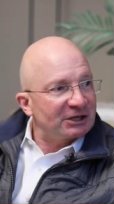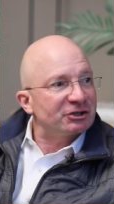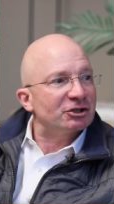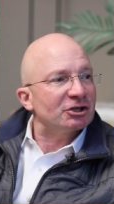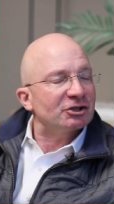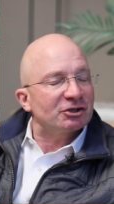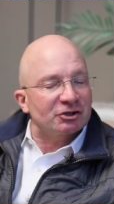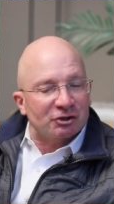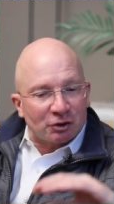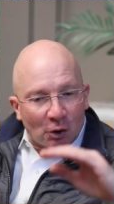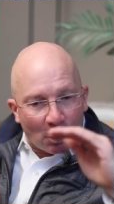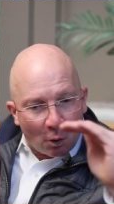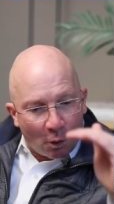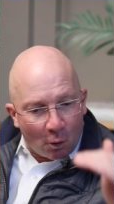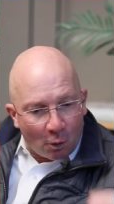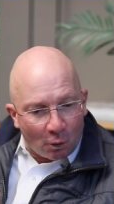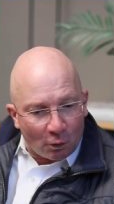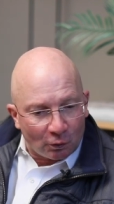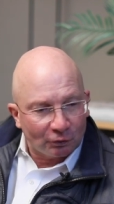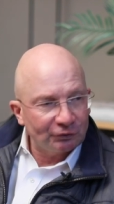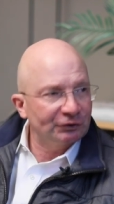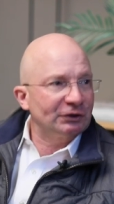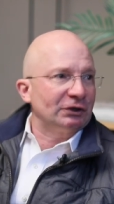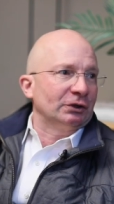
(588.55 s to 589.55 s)
They just yeah, yeah,
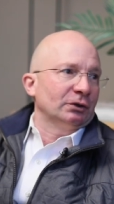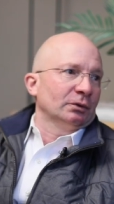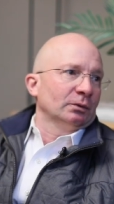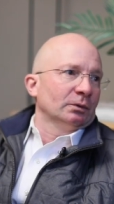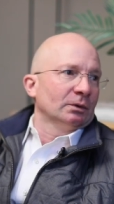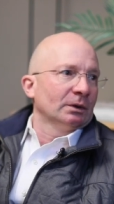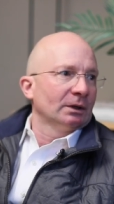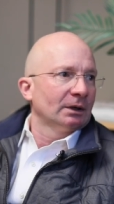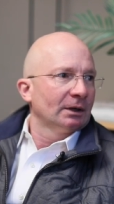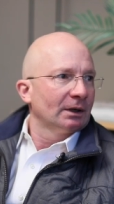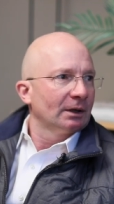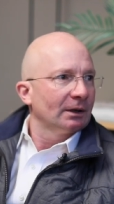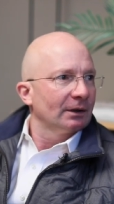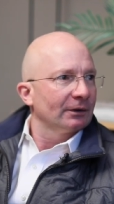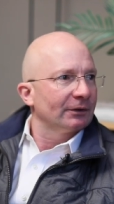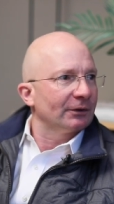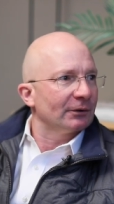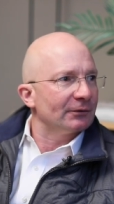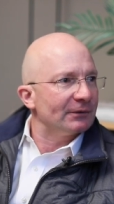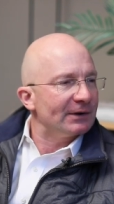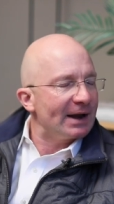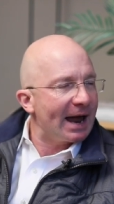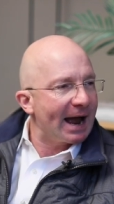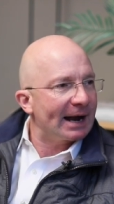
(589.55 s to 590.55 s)
told you yeah.
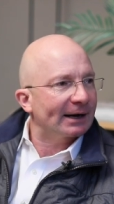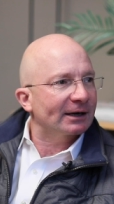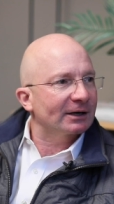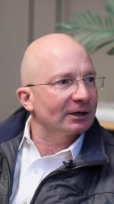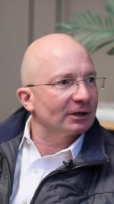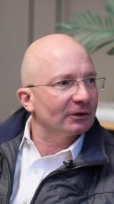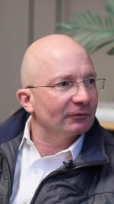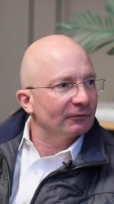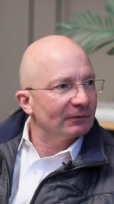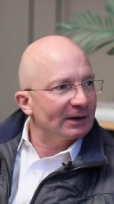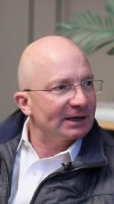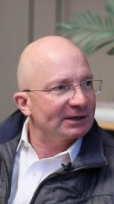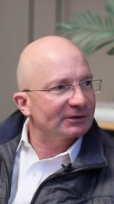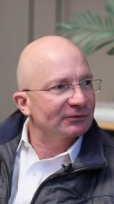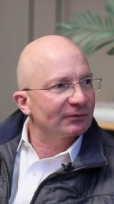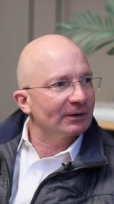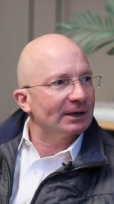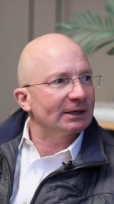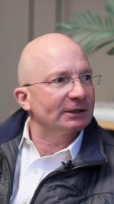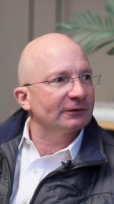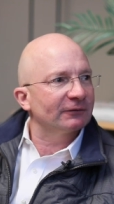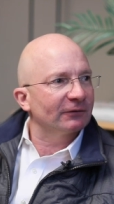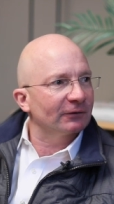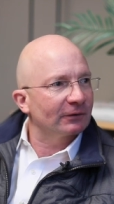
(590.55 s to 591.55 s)
They're not going to raise
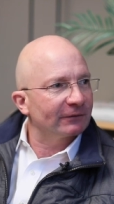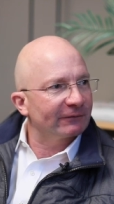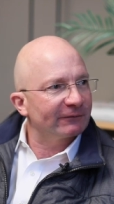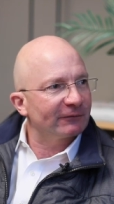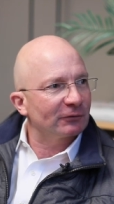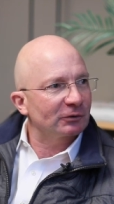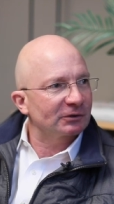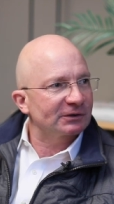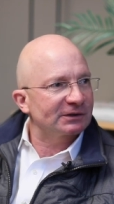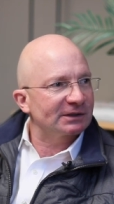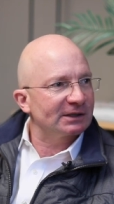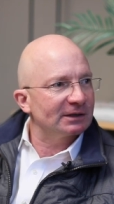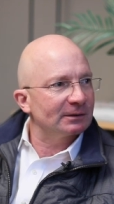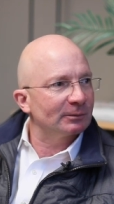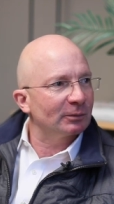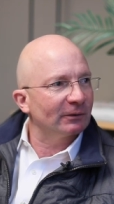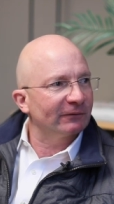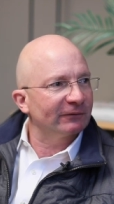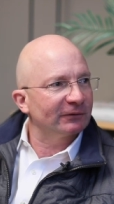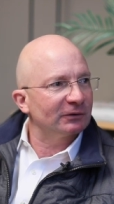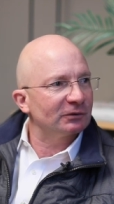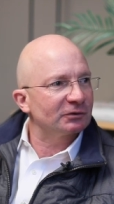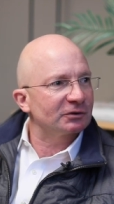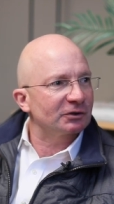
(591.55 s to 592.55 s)
rates for the
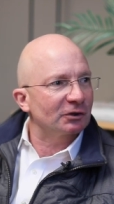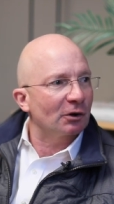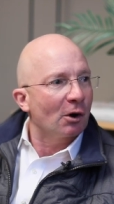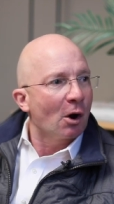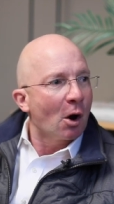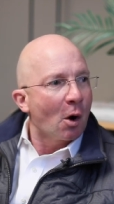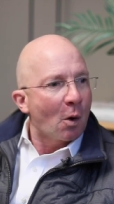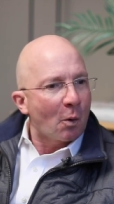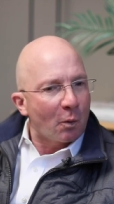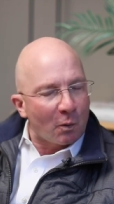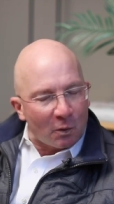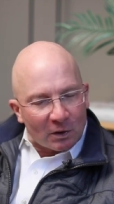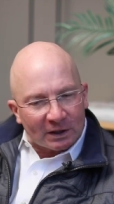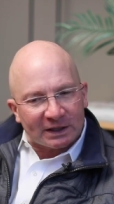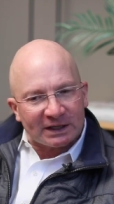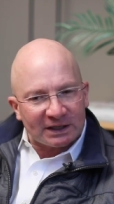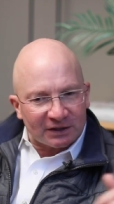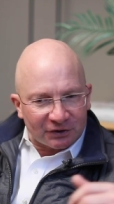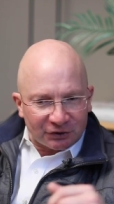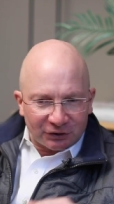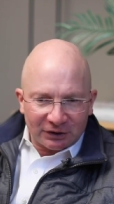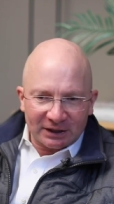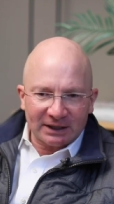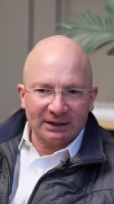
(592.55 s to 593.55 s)
foreseeable future. What do
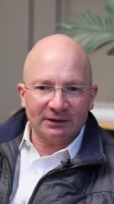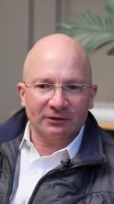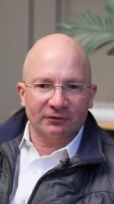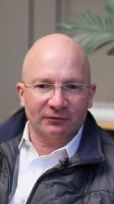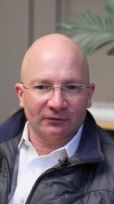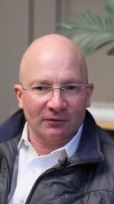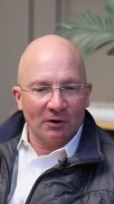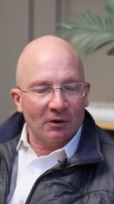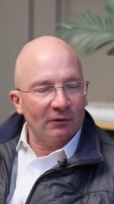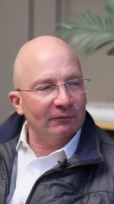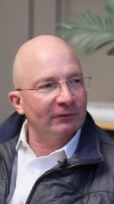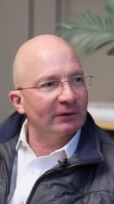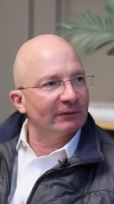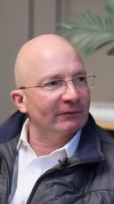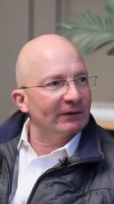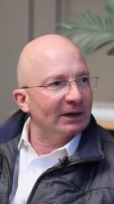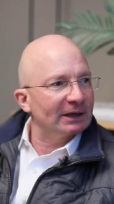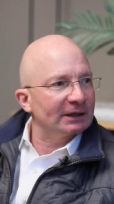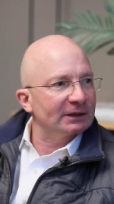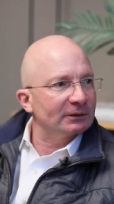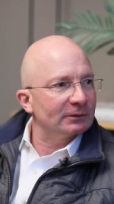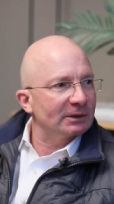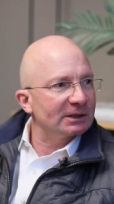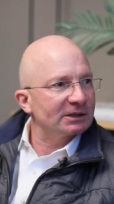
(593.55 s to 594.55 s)
you think drove the
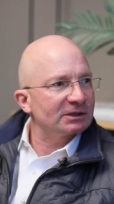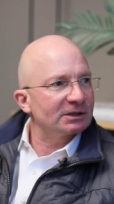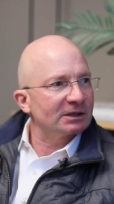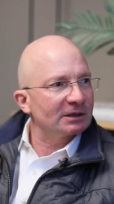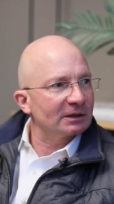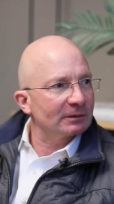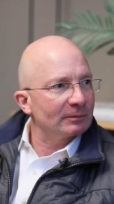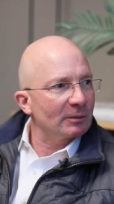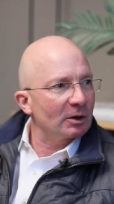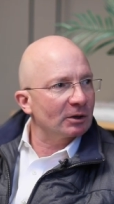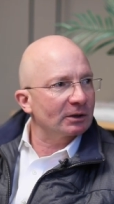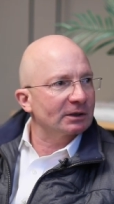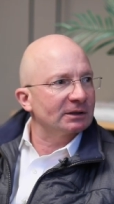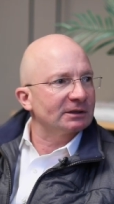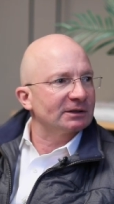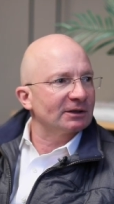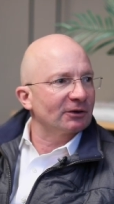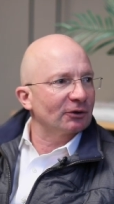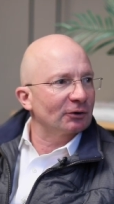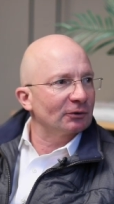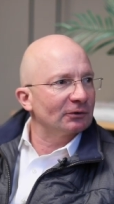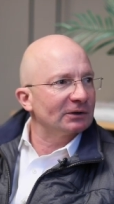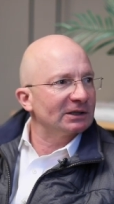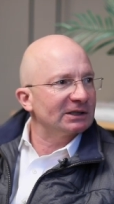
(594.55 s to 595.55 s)
valuation of the market to
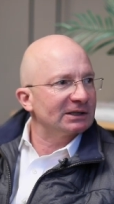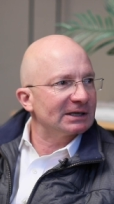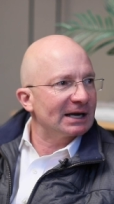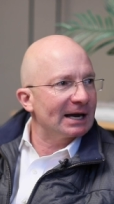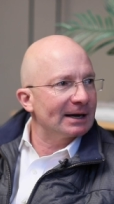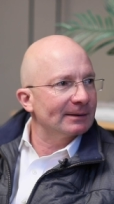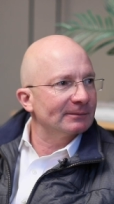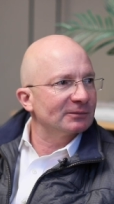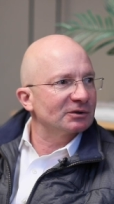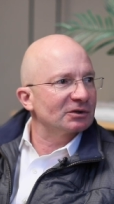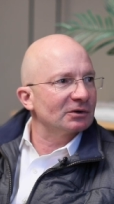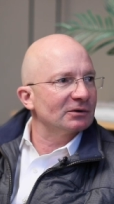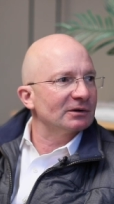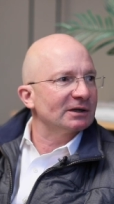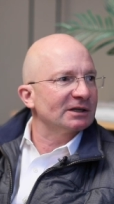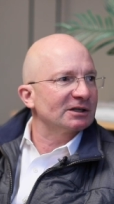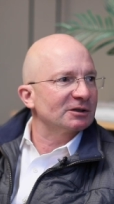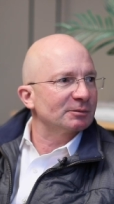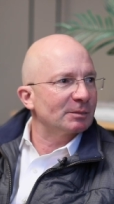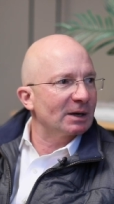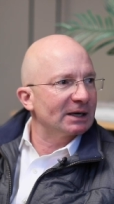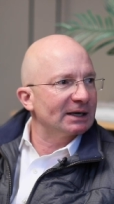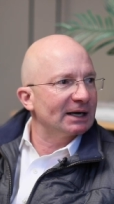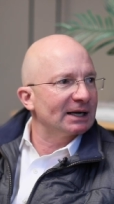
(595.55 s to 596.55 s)
thirty times
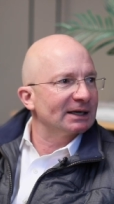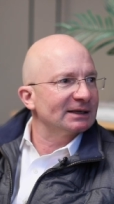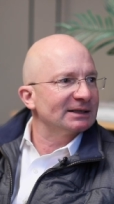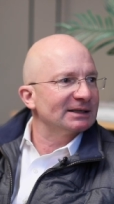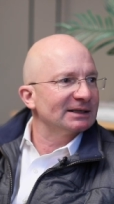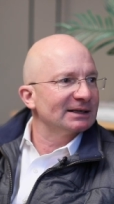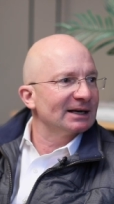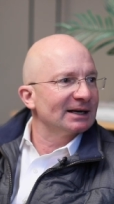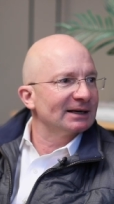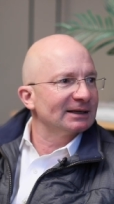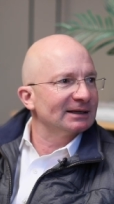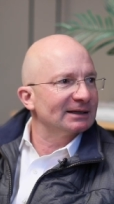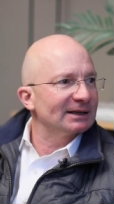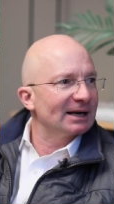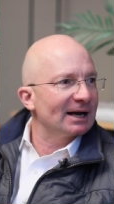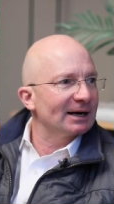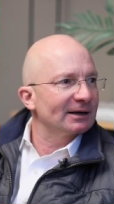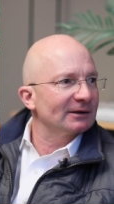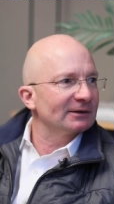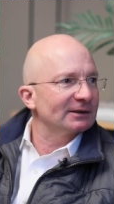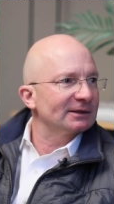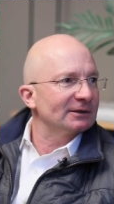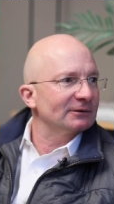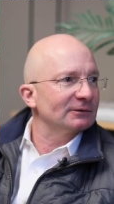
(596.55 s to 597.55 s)
earnings by nineteen
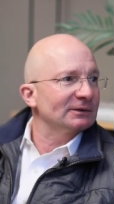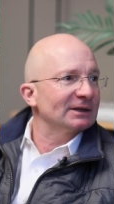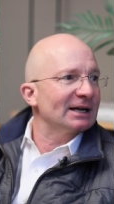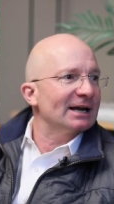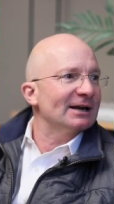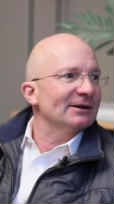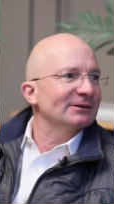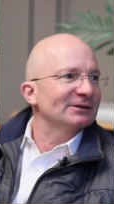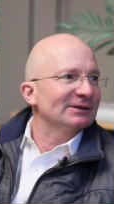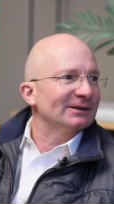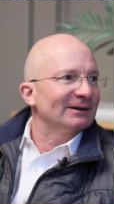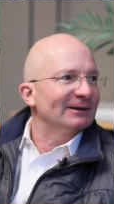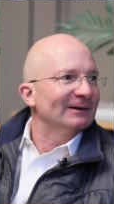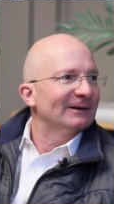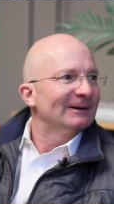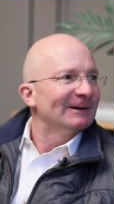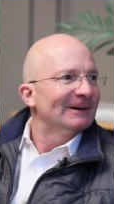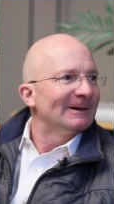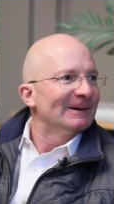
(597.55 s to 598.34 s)
ninety-nine and two thousand?